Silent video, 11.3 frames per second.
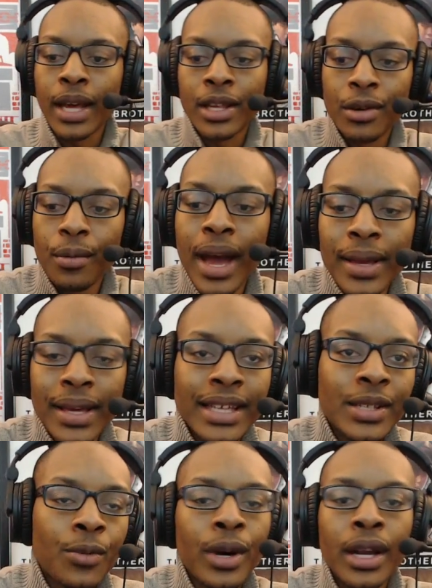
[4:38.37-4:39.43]
Like, you might get
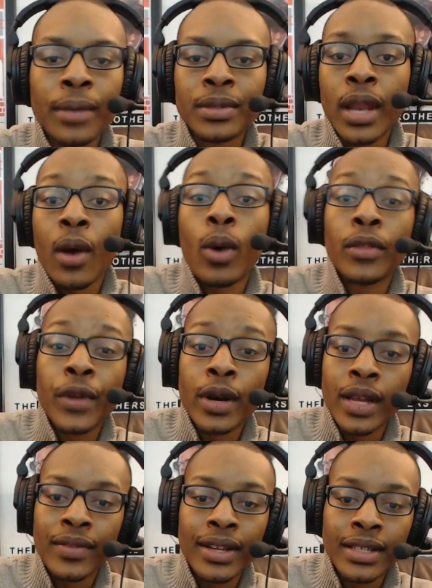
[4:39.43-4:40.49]
someone up to like one
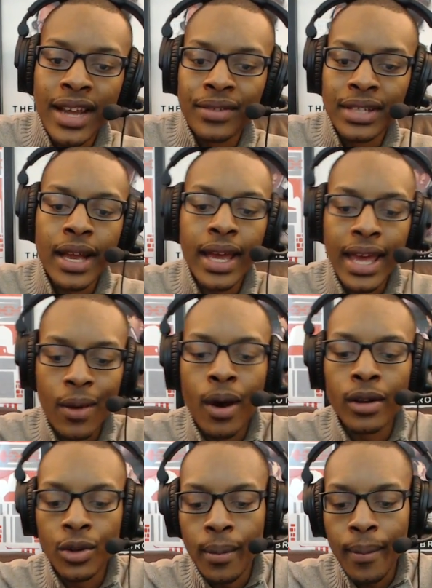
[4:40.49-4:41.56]
thirty and they just never take a hit
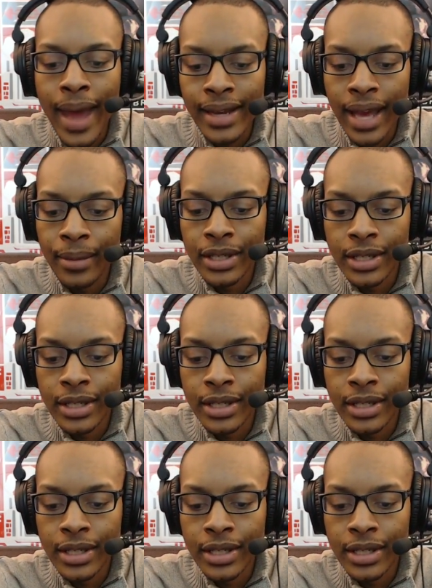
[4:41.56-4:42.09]
while doing mad damage.